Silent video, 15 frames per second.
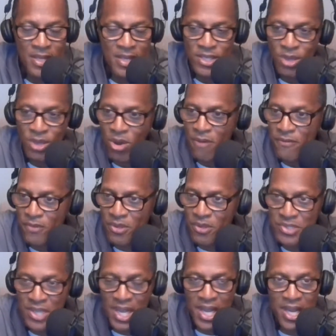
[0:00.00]
It's hard for
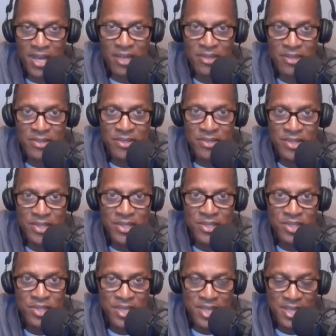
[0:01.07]
a child
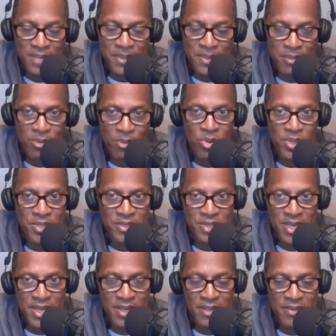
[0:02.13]
to get up in the morning
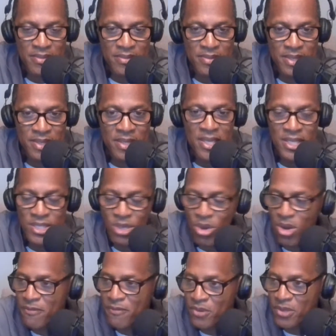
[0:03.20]
time. It's
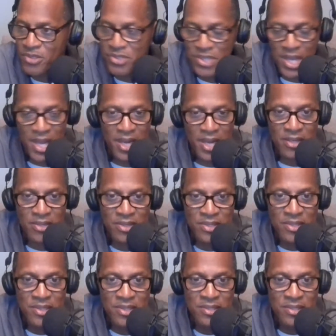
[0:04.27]
hard for a child
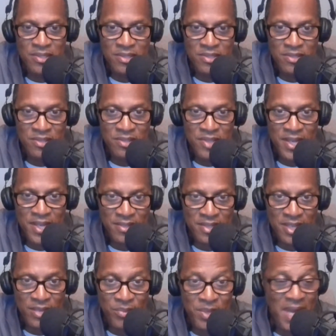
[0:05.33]
to take a
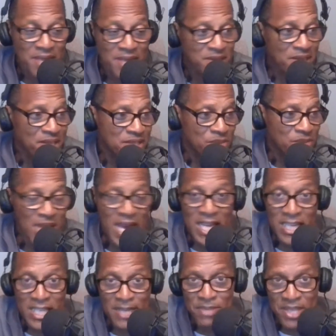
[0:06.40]
test. We got testing, we
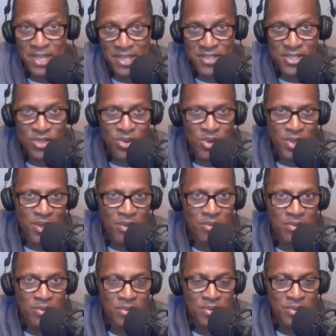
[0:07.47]
got leap testing going
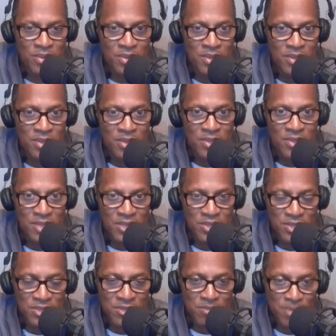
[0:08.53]
on. Now
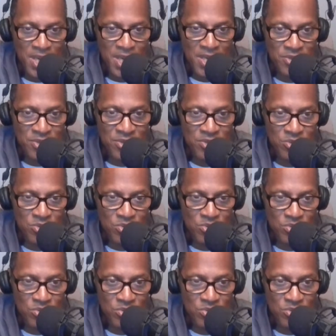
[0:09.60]
just imagine